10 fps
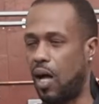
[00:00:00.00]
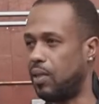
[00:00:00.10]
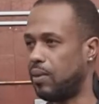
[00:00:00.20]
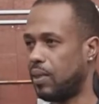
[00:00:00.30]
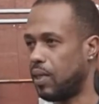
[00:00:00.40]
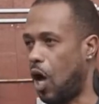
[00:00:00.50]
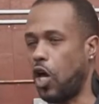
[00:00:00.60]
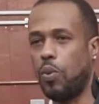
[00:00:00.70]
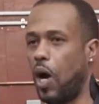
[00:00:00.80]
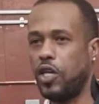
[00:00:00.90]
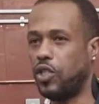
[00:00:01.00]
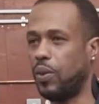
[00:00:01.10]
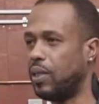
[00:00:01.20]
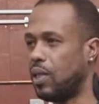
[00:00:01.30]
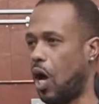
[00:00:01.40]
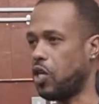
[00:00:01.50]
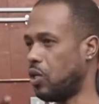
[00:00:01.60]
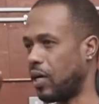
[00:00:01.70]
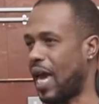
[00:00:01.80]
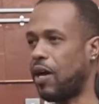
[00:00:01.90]
Carl? What are you doing? Are you
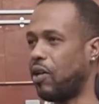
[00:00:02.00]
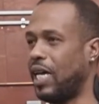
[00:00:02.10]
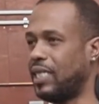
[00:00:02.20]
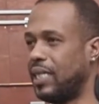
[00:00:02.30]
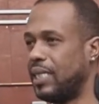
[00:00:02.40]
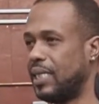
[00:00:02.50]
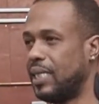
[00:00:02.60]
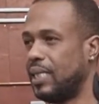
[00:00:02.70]
not calculating?